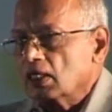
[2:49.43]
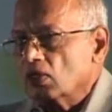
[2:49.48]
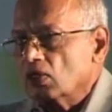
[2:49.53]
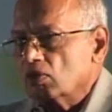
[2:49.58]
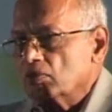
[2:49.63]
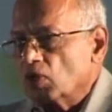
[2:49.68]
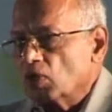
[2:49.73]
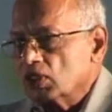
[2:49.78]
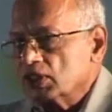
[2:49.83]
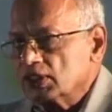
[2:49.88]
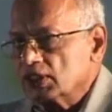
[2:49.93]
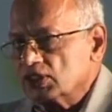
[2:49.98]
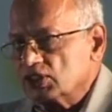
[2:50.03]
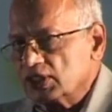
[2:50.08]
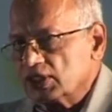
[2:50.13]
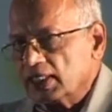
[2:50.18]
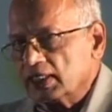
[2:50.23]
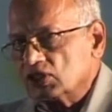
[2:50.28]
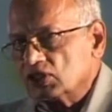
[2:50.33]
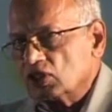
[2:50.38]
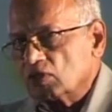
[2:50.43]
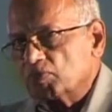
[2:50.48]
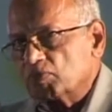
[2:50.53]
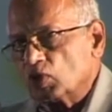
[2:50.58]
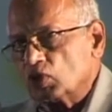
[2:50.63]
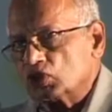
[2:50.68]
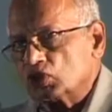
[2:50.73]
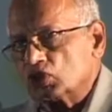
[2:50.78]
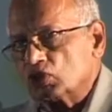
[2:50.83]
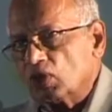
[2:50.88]
Now, modern science
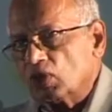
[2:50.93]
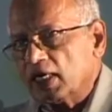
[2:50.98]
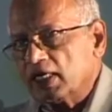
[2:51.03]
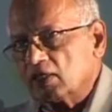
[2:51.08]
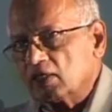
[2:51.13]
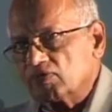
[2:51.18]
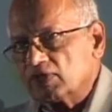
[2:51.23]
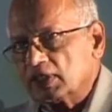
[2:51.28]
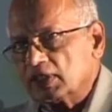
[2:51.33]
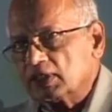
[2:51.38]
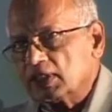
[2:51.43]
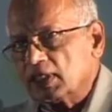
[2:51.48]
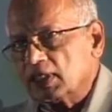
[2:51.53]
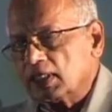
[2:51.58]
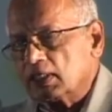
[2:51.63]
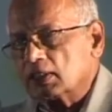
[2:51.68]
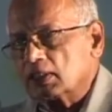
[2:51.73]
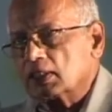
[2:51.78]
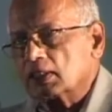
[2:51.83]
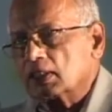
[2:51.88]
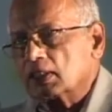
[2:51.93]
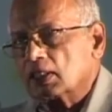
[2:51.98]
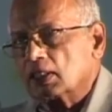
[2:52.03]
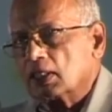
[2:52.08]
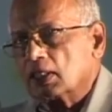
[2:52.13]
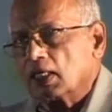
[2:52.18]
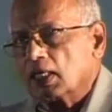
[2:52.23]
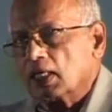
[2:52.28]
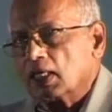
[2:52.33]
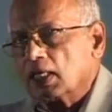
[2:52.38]
approach to Ayurveda,
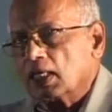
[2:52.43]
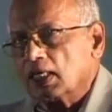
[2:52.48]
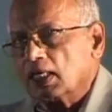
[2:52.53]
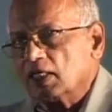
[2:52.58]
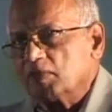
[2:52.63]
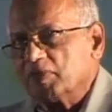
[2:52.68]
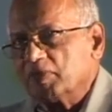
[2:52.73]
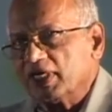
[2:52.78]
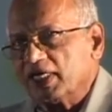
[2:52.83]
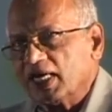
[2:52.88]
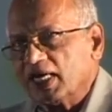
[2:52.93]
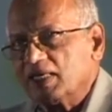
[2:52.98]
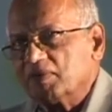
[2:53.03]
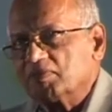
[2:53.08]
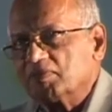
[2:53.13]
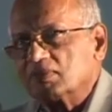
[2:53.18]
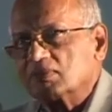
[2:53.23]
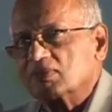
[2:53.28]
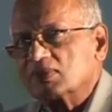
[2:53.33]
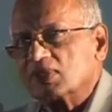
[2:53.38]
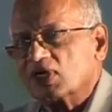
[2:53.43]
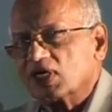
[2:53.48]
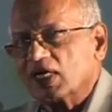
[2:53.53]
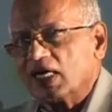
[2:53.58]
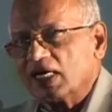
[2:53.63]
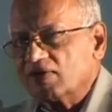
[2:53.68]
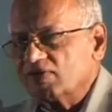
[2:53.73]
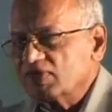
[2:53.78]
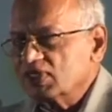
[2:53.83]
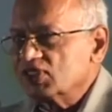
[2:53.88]
it became
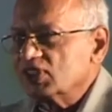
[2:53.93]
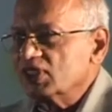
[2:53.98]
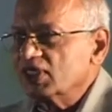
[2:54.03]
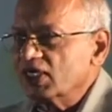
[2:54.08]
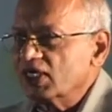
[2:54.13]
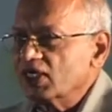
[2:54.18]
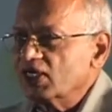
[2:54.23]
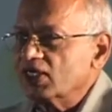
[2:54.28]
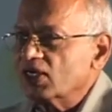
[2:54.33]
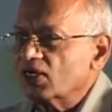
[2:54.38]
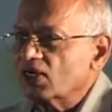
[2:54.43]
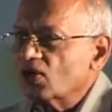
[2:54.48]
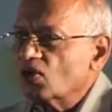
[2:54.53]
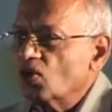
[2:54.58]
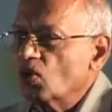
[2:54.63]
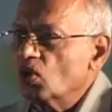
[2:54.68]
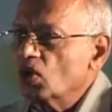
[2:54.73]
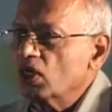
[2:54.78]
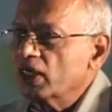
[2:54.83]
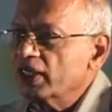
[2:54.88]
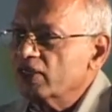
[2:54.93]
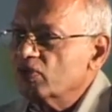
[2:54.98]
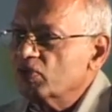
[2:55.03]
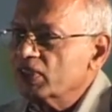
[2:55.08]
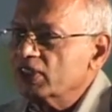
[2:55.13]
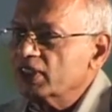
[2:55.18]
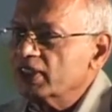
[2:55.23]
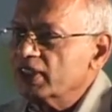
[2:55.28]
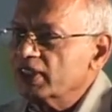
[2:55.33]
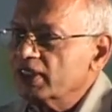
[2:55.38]
relevant in India only
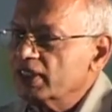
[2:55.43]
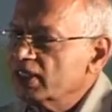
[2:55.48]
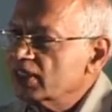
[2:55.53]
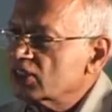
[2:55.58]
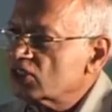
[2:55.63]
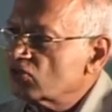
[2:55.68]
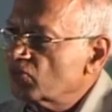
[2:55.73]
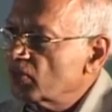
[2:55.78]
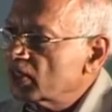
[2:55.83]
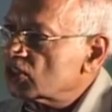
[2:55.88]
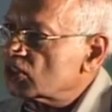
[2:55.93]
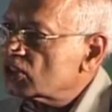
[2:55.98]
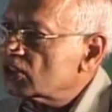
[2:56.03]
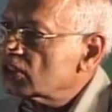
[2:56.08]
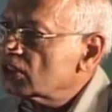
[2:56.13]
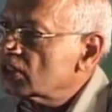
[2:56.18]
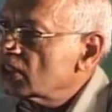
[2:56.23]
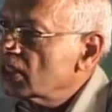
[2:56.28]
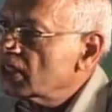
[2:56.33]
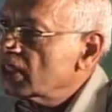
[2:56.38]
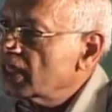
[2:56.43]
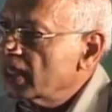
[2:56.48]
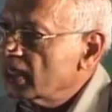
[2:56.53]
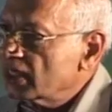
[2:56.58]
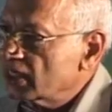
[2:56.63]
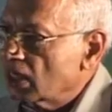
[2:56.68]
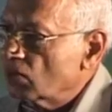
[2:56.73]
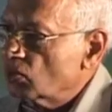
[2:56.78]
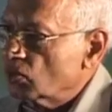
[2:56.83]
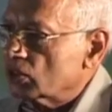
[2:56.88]
with the East-West
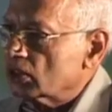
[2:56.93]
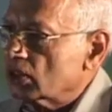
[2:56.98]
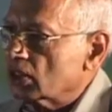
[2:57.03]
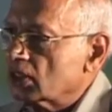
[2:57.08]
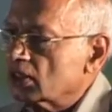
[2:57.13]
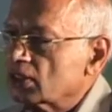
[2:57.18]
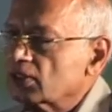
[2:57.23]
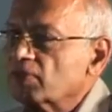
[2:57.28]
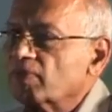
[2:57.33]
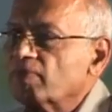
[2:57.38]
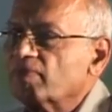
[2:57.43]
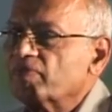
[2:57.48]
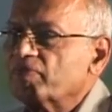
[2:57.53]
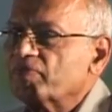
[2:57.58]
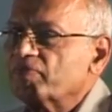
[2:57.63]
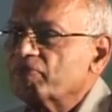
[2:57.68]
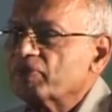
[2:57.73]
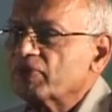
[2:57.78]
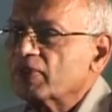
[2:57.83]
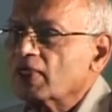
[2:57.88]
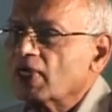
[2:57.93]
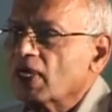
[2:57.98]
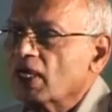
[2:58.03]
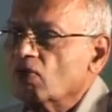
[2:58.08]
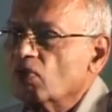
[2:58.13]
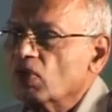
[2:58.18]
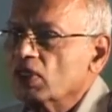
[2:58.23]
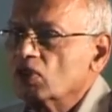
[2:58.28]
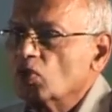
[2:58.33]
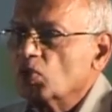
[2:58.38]
encounter,
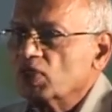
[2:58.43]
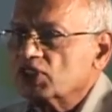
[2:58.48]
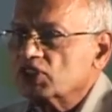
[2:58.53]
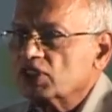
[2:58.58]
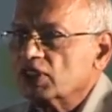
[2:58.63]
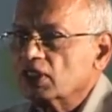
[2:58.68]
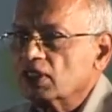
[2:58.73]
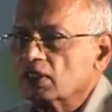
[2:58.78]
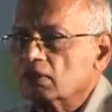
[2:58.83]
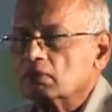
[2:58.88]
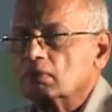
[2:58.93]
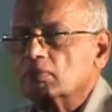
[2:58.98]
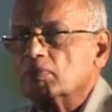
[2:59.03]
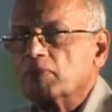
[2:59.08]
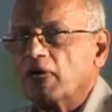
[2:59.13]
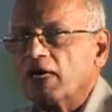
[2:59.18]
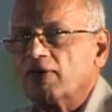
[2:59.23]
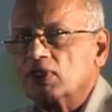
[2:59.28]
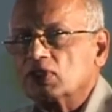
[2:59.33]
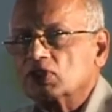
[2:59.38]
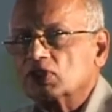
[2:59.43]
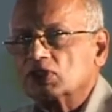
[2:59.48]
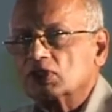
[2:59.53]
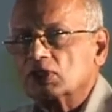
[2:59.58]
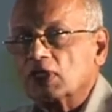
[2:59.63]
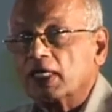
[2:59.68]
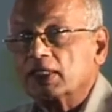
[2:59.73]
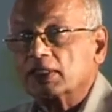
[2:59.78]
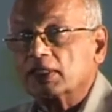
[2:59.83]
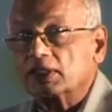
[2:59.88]
when the Western powers
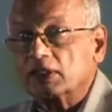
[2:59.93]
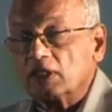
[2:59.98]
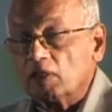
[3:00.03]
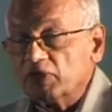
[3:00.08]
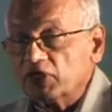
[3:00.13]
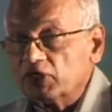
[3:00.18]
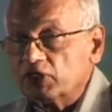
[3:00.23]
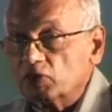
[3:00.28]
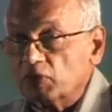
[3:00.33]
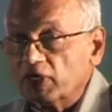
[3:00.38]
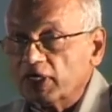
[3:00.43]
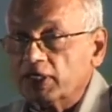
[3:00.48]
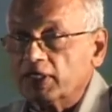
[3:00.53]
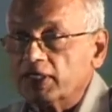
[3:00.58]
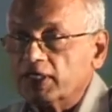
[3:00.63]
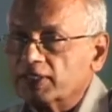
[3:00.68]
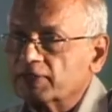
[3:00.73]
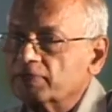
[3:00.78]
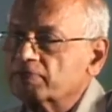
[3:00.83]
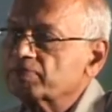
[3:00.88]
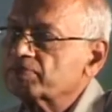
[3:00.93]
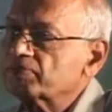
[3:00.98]
started coming to India.